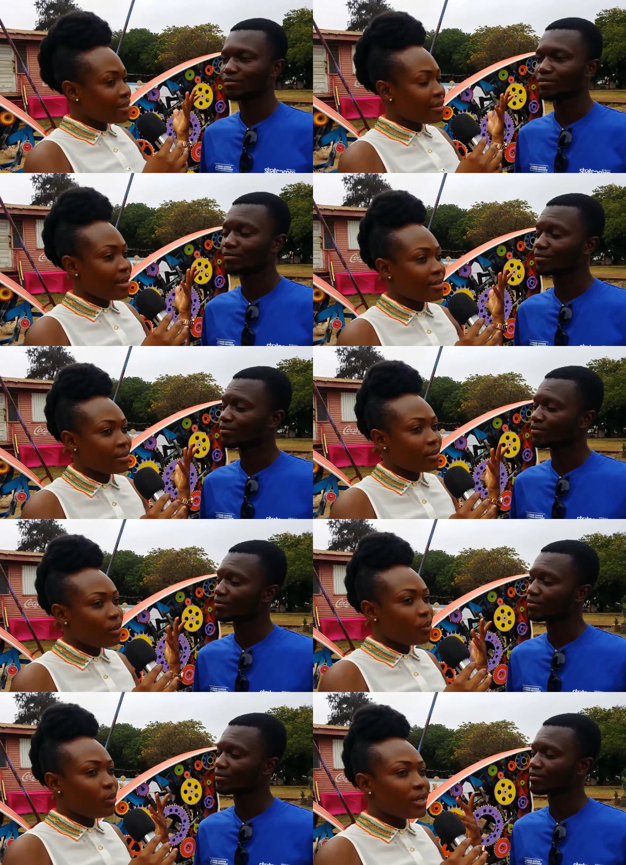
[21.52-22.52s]
Speaker 1: start.
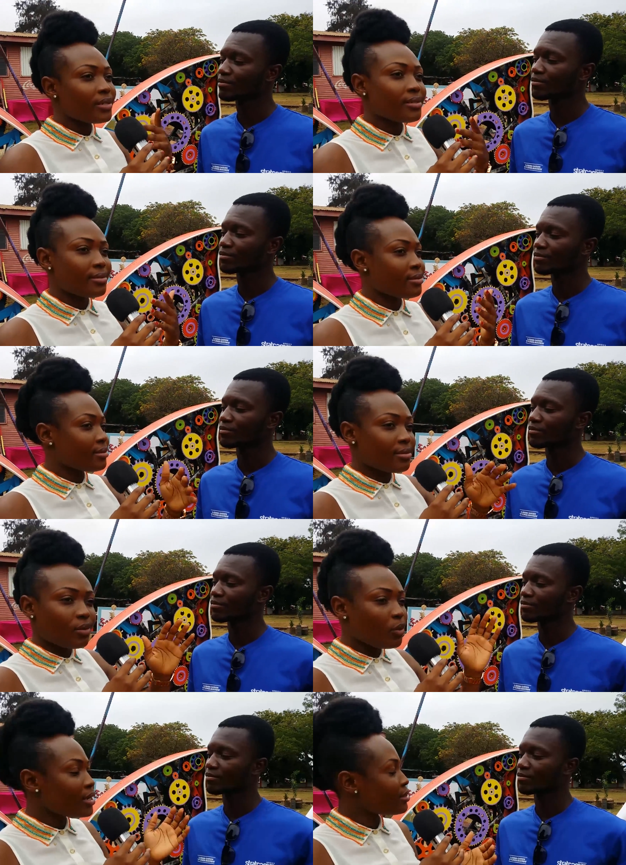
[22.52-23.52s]
What is
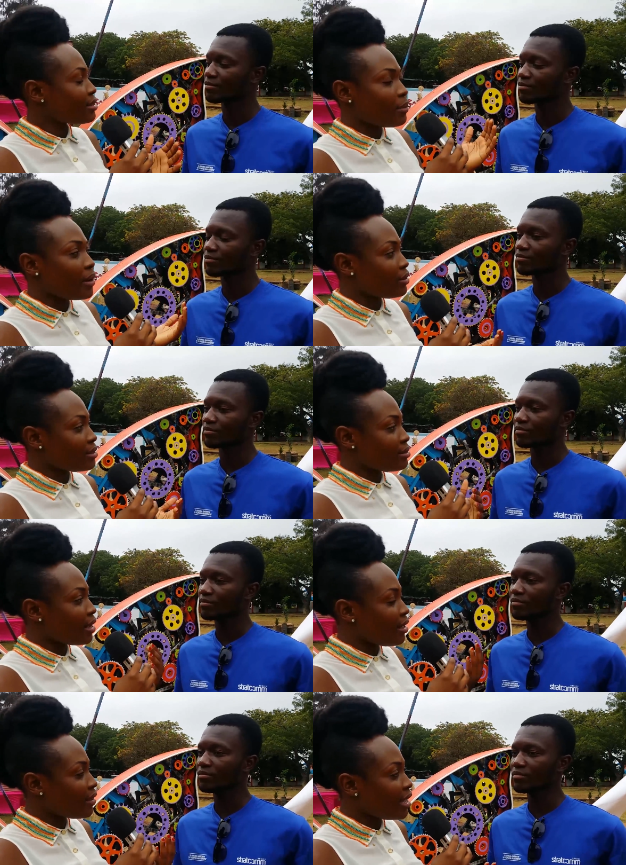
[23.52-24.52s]
what is it about,
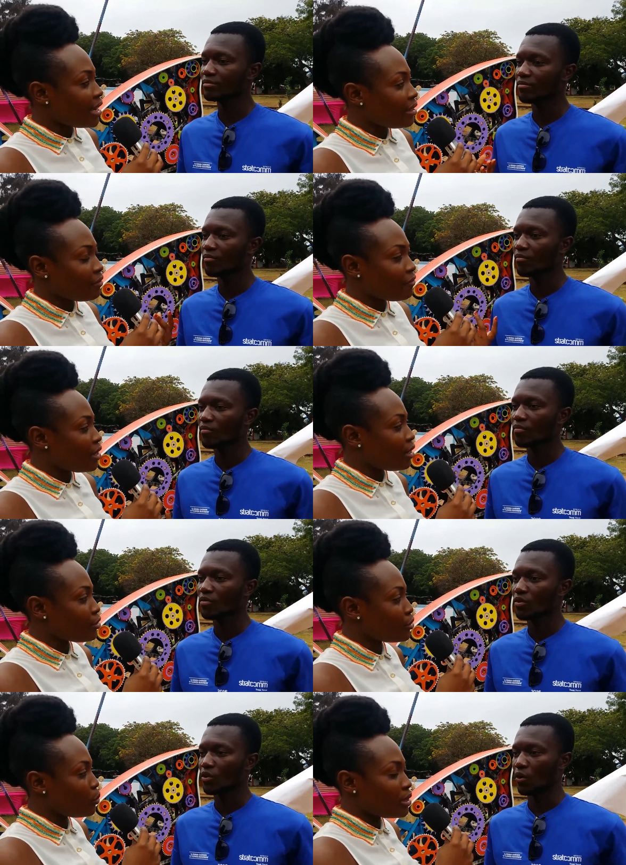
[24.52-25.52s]
the Ghana Garden and Flower
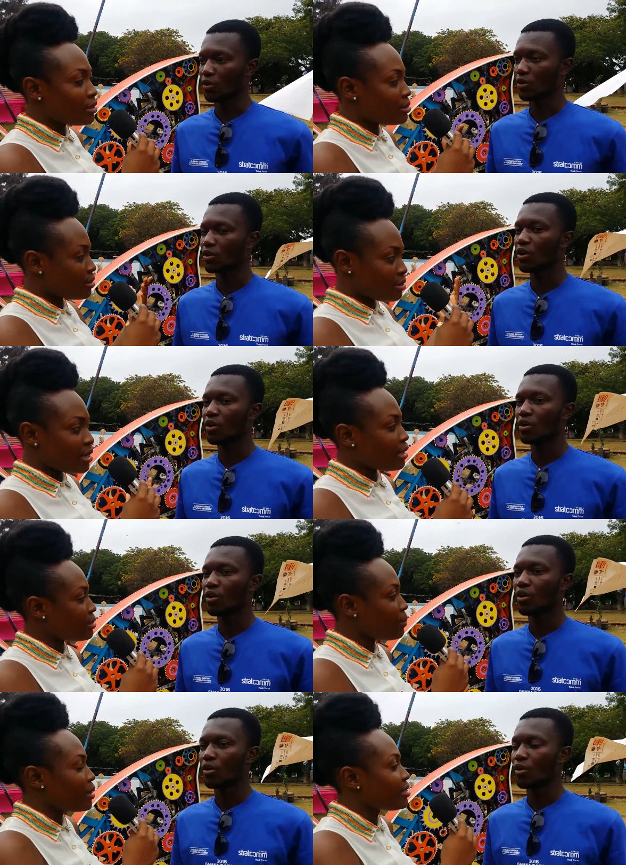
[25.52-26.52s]
Show? What is, tell
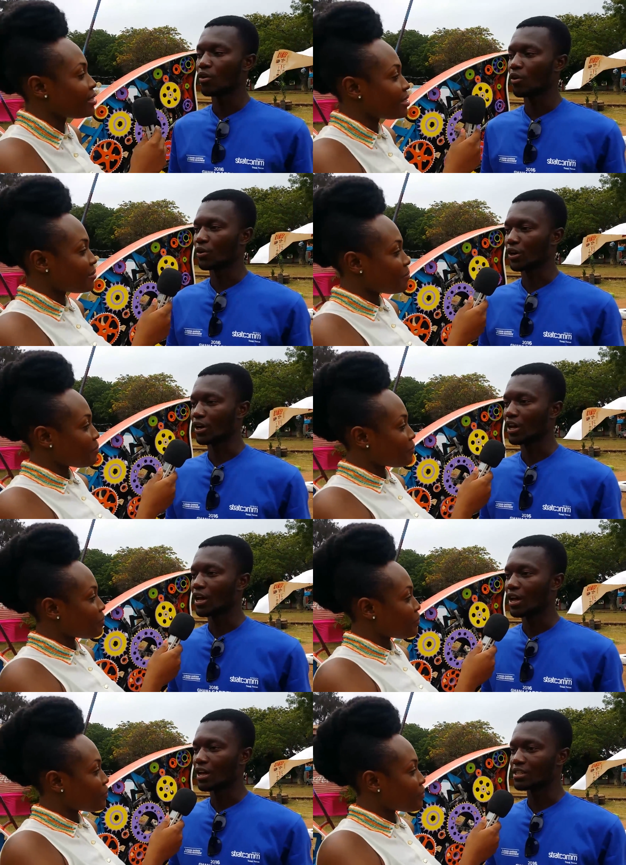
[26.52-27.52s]
us about it. Okay.
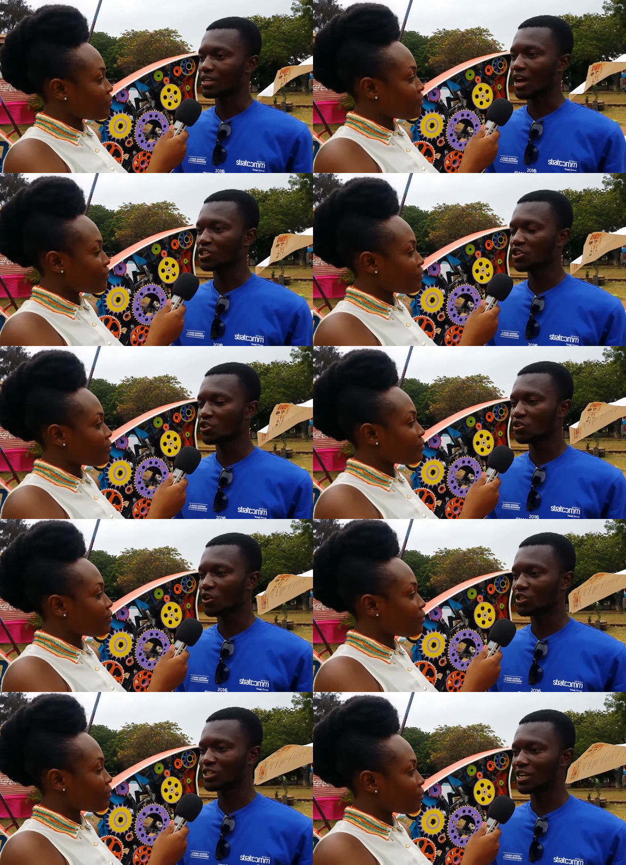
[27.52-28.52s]
Speaker 2: It's actually
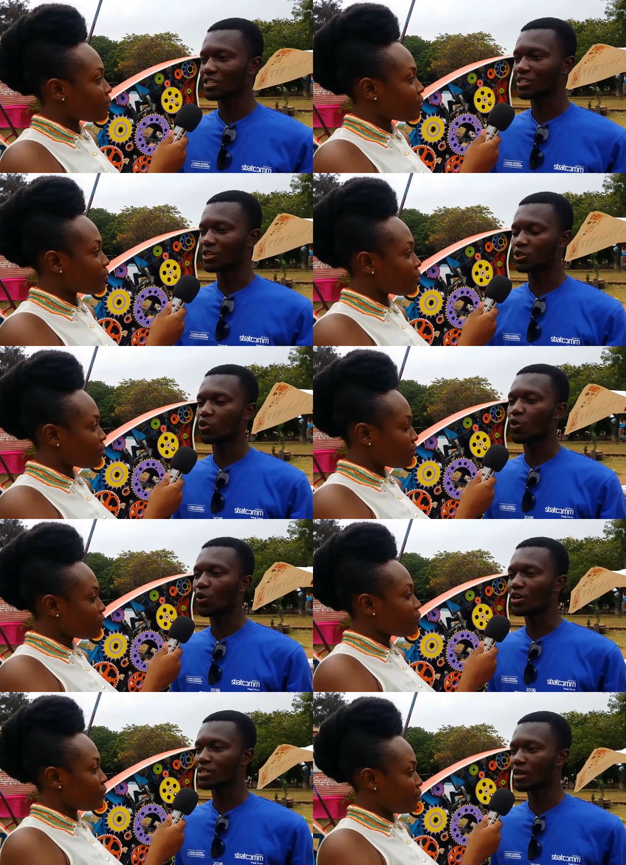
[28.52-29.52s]
not just a show,
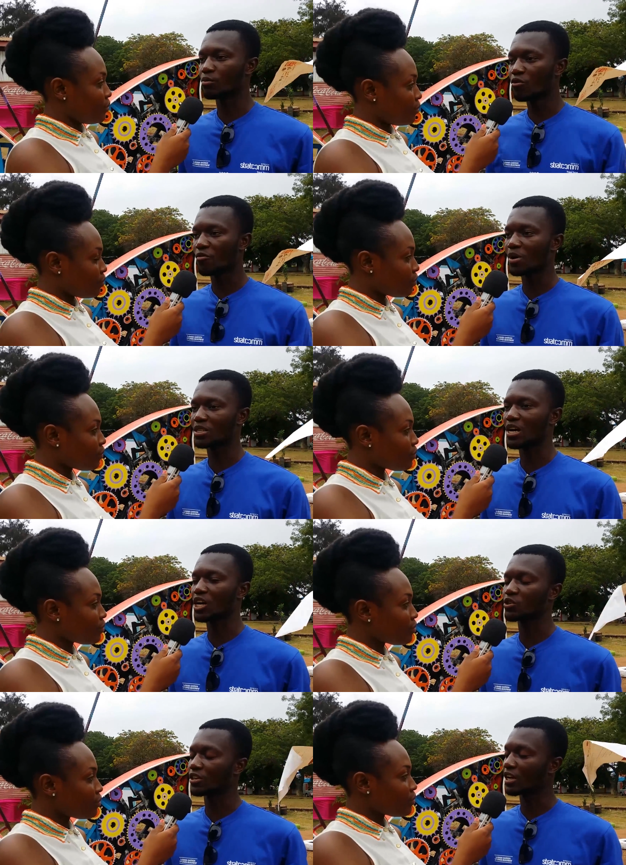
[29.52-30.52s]
it's a movement
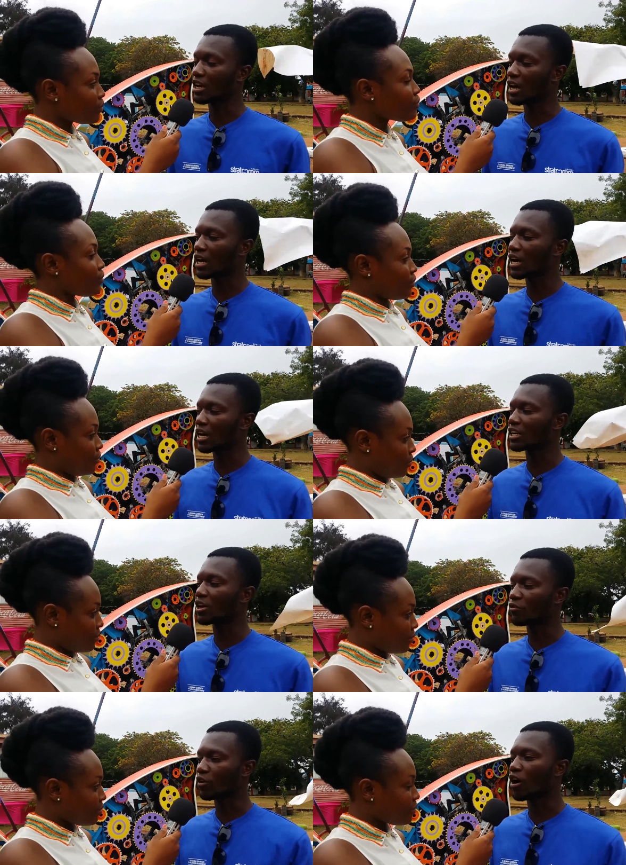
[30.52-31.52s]
actually, the Ghana Garden
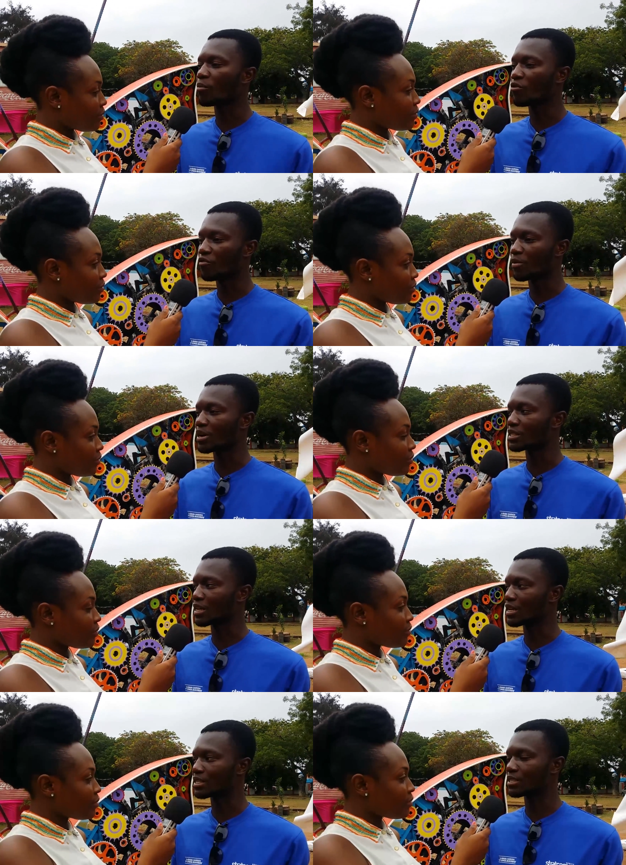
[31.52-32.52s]
and Flower movement.
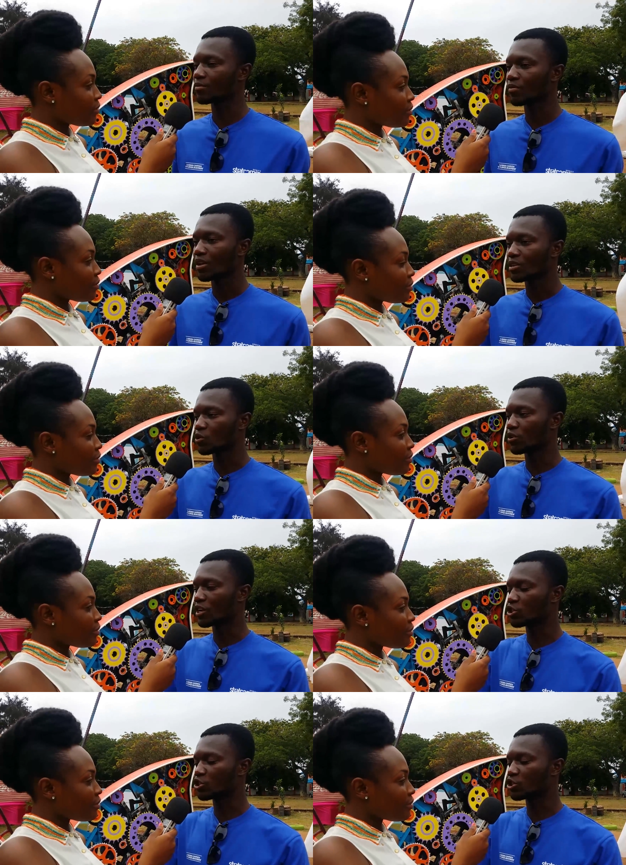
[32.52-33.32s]
It's So the